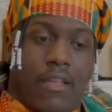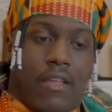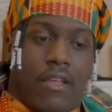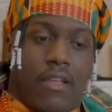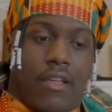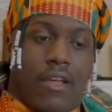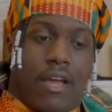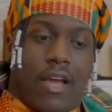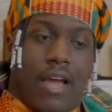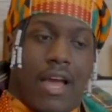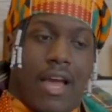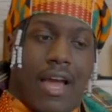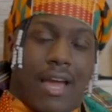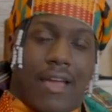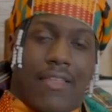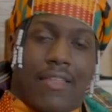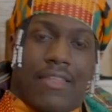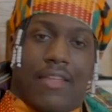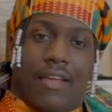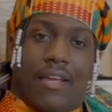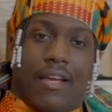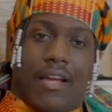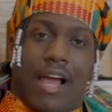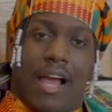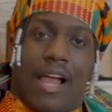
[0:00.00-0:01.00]
but black
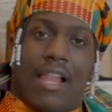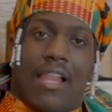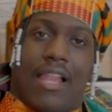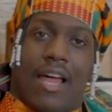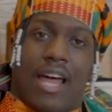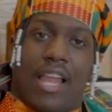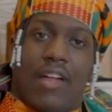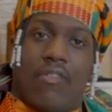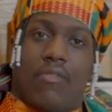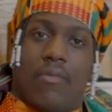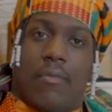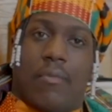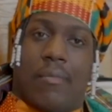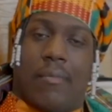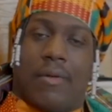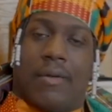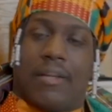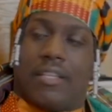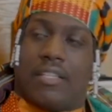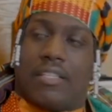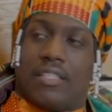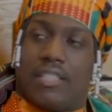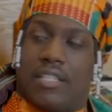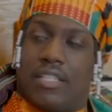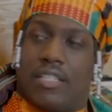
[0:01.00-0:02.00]
men really have it
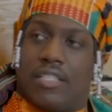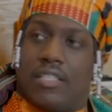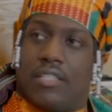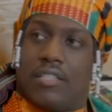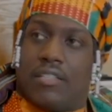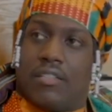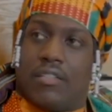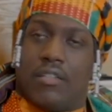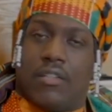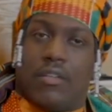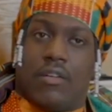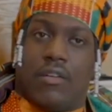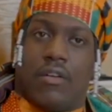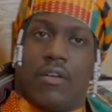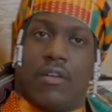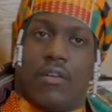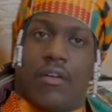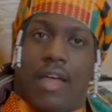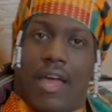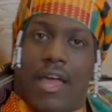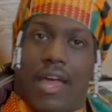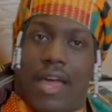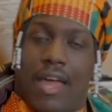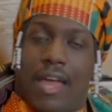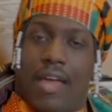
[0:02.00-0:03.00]
the worst because
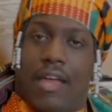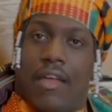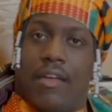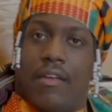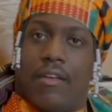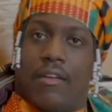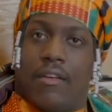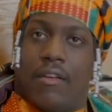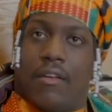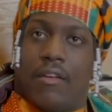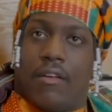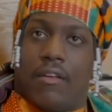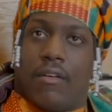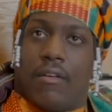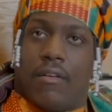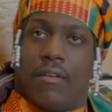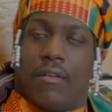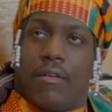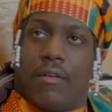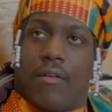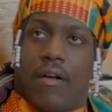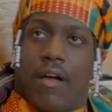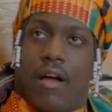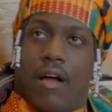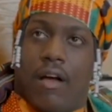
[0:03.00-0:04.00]
we get blamed for
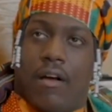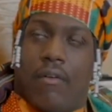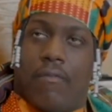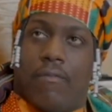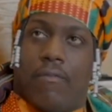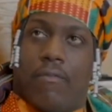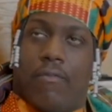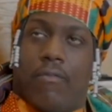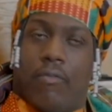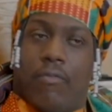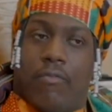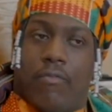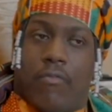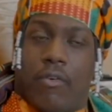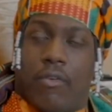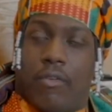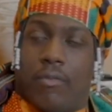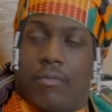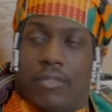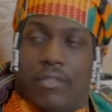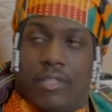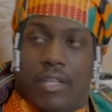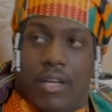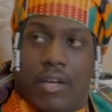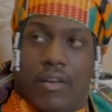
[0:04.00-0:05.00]
every
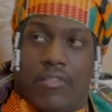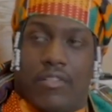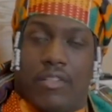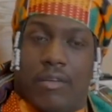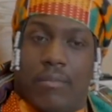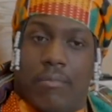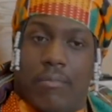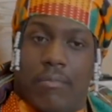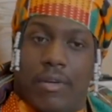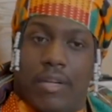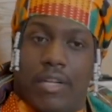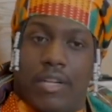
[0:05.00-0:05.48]
fucking thing.